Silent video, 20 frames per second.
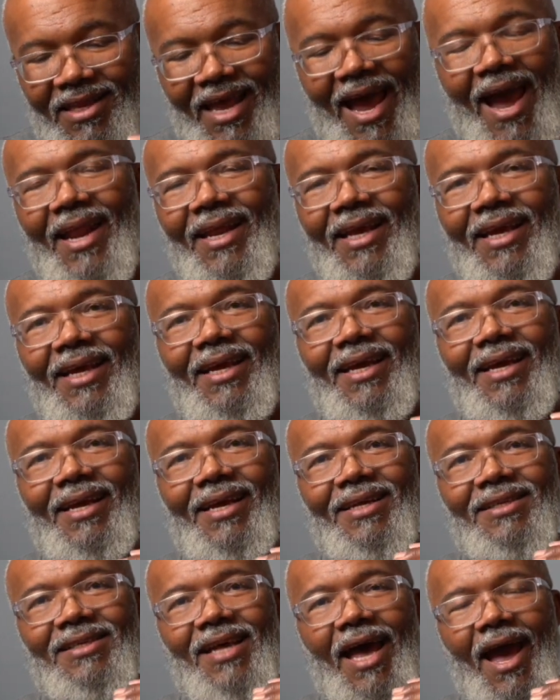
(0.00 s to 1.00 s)

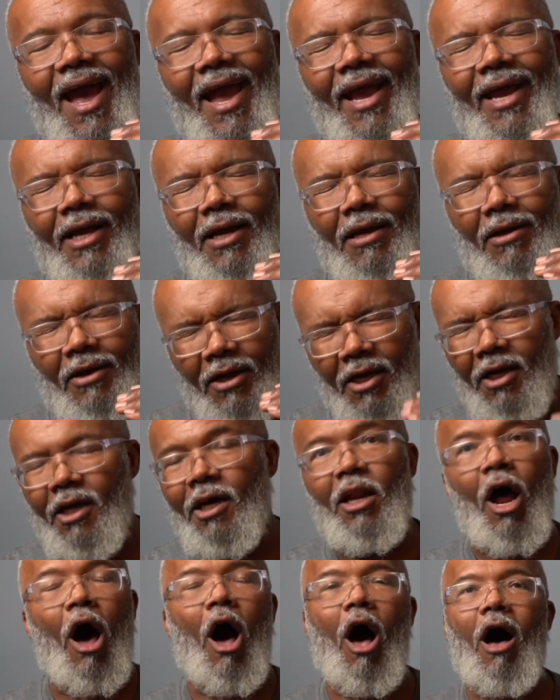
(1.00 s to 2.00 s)
is a
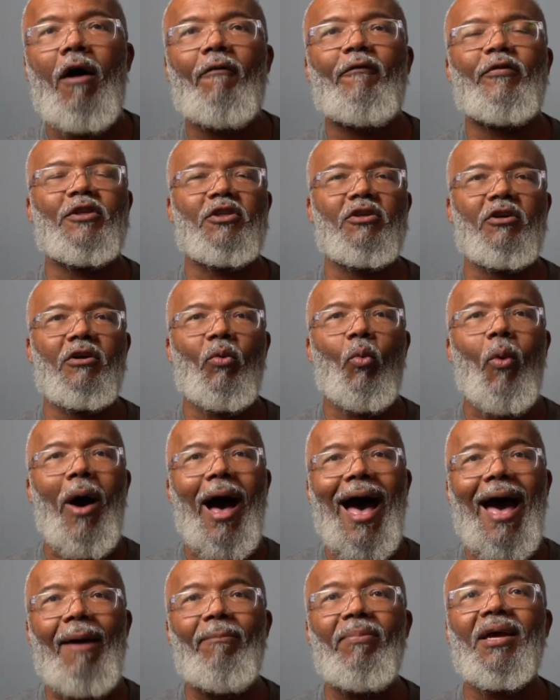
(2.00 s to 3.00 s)
good officer.
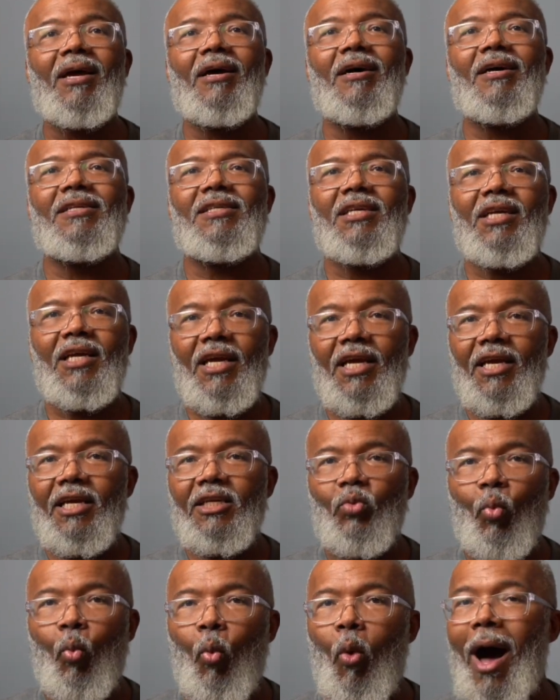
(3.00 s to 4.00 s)
Why? Because he's
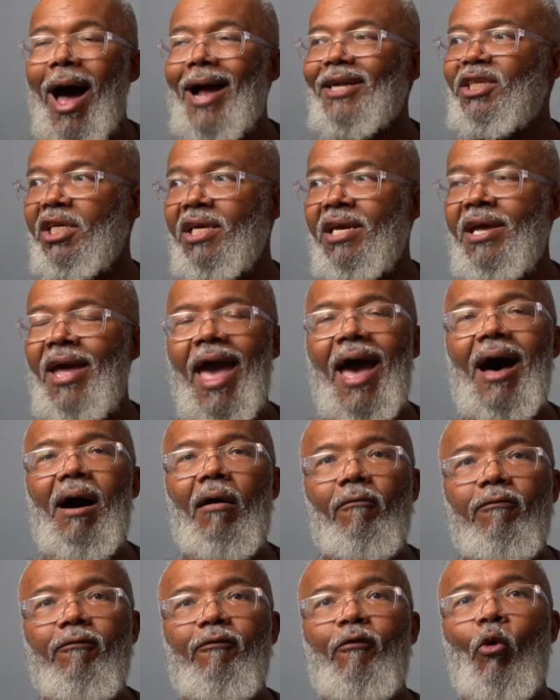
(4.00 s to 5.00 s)
watching
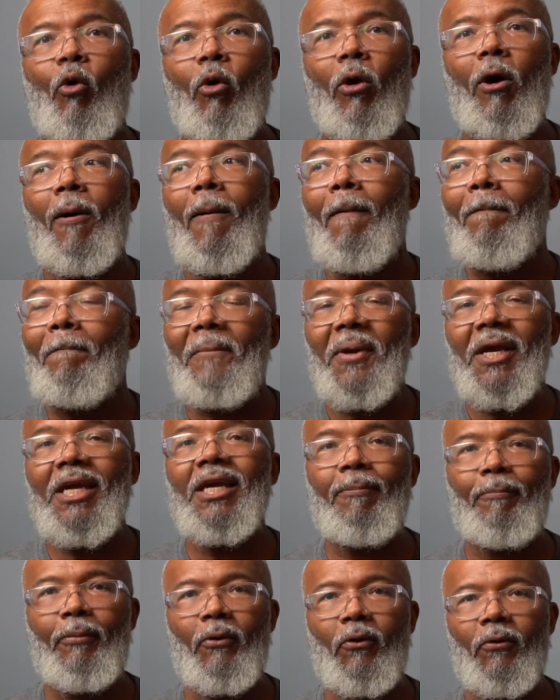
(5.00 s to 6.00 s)
out for
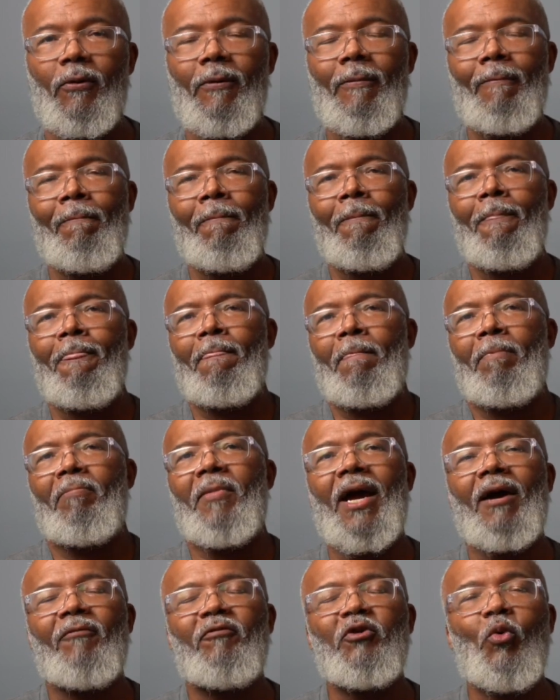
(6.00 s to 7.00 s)
people.
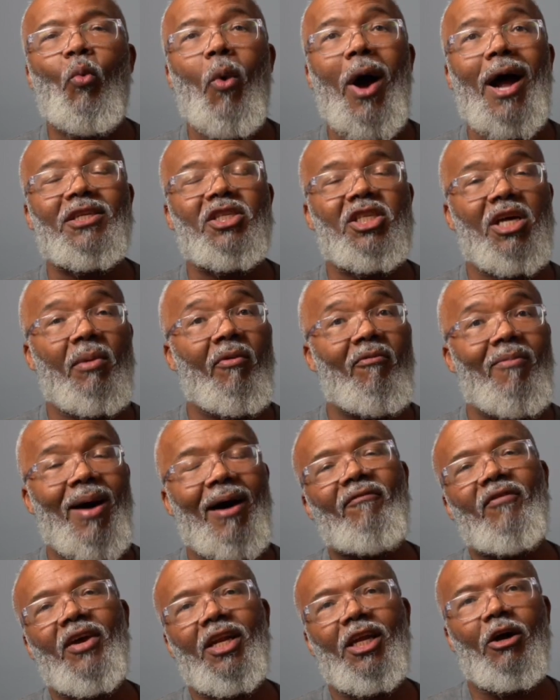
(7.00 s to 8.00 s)
Now, if you watch some of my
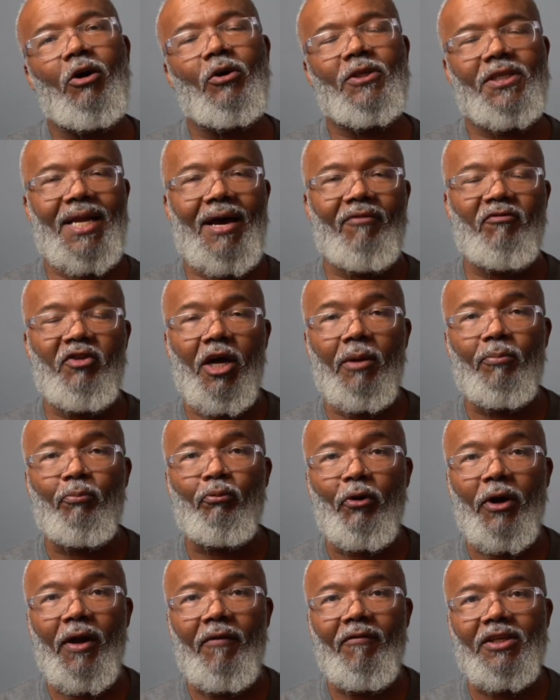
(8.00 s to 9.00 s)
videos that I've done
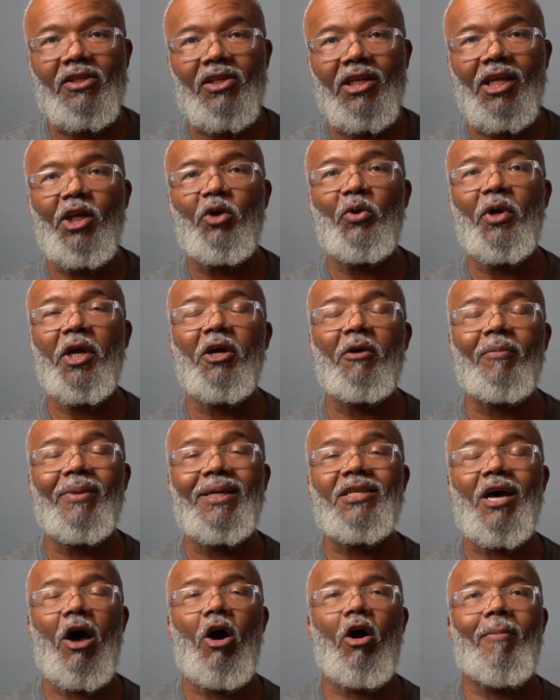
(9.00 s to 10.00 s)
previously, you hear me
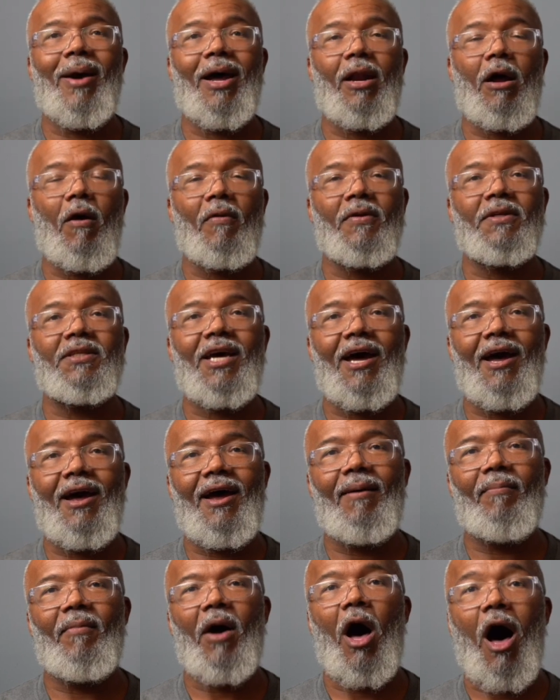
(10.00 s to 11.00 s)
talk about all the
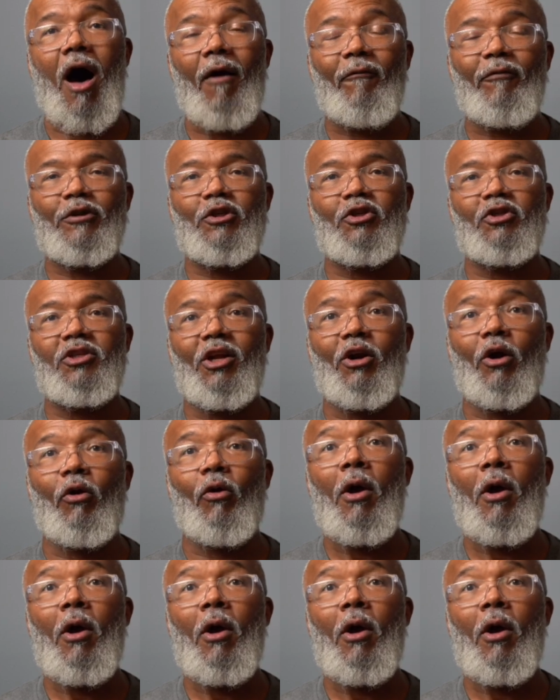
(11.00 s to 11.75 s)
time, officers that are